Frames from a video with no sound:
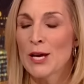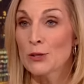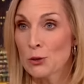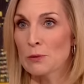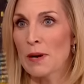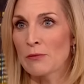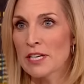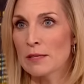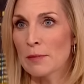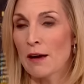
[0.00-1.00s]
You talked about
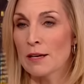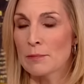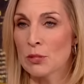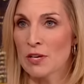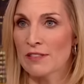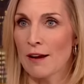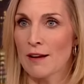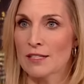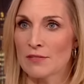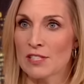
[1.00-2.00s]
reading between the
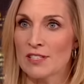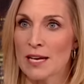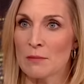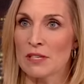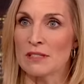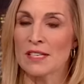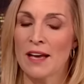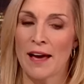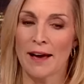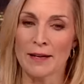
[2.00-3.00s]
lines of the statements.
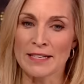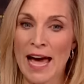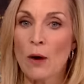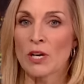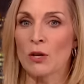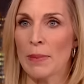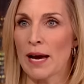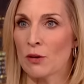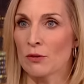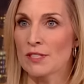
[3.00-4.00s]
Now we look
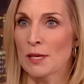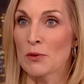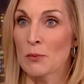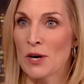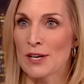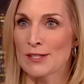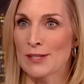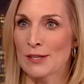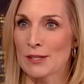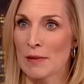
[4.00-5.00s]
back on some of the words
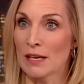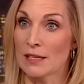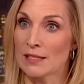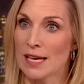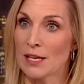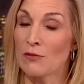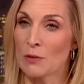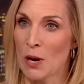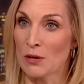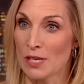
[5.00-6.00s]
that Camilla has said over
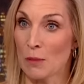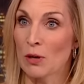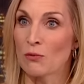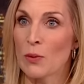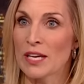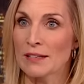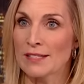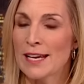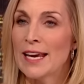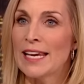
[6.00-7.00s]
the past couple of
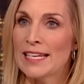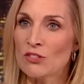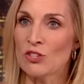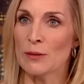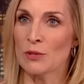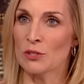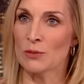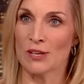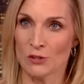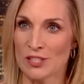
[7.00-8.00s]
weeks. Mm. Initially, when she
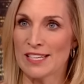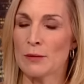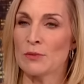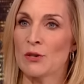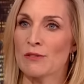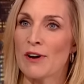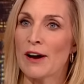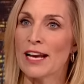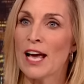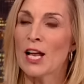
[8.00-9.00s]
was asked, she said he was doing
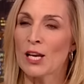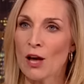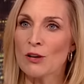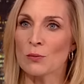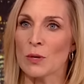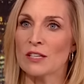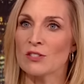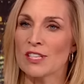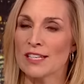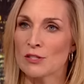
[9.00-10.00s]
fine. Last week,
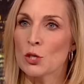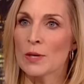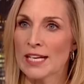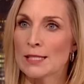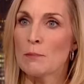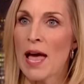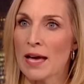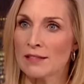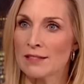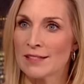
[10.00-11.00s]
she said he's doing his best.